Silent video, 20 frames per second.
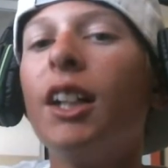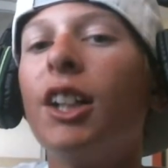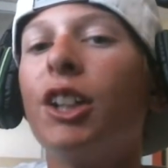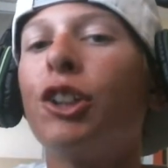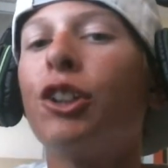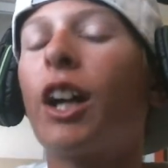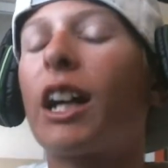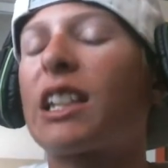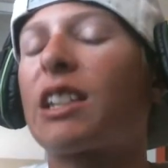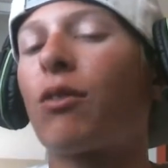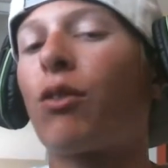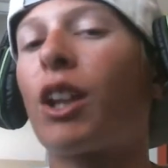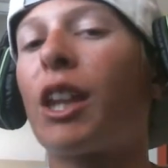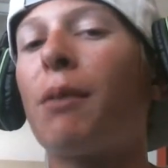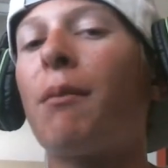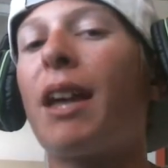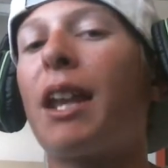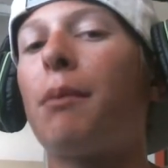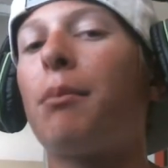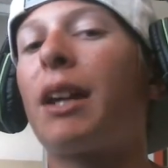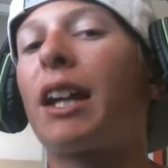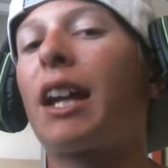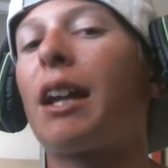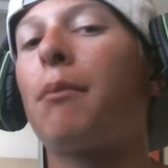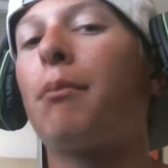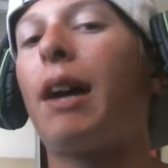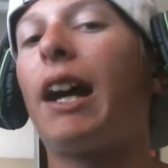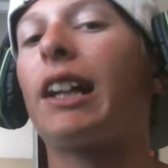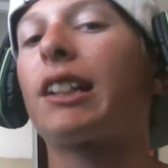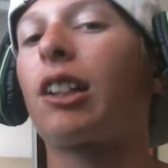You guys have really made a big
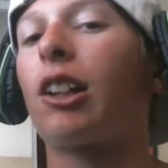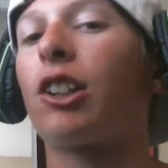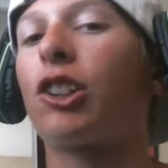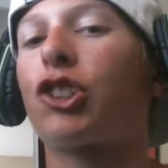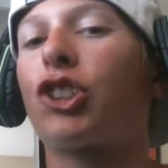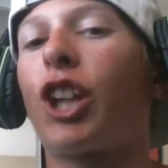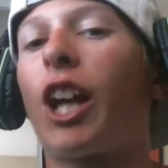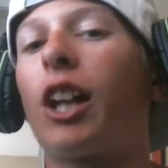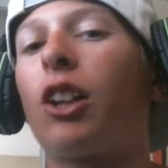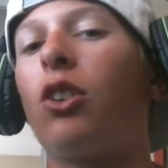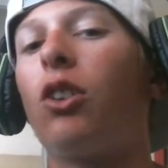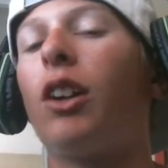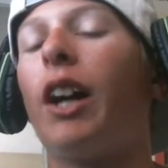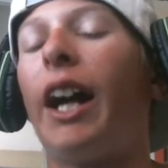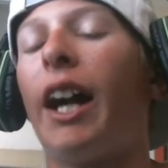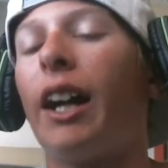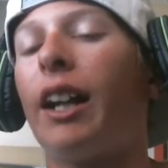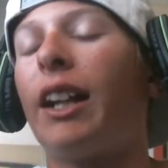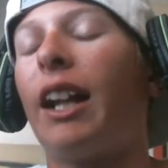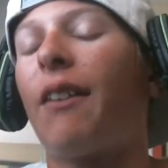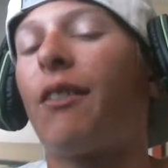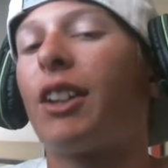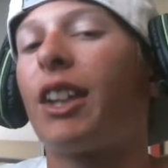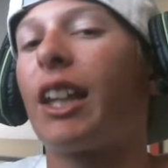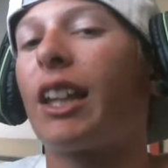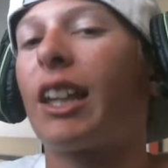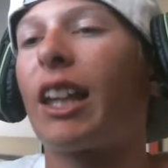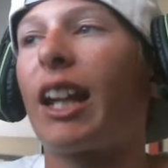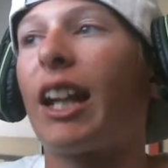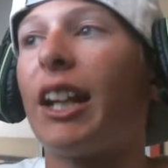impact on this channel and
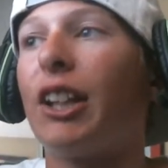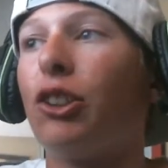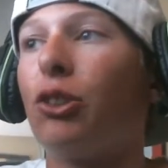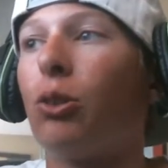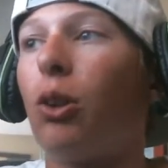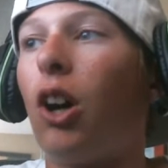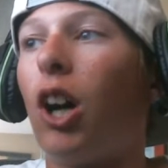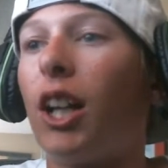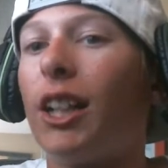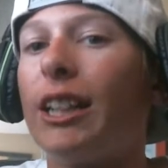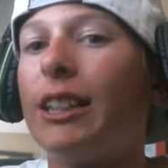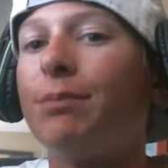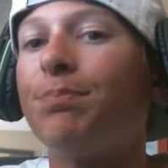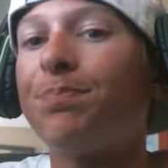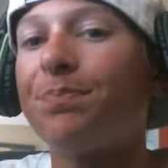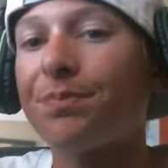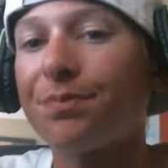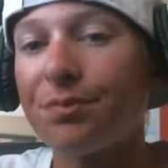everything that I do on it.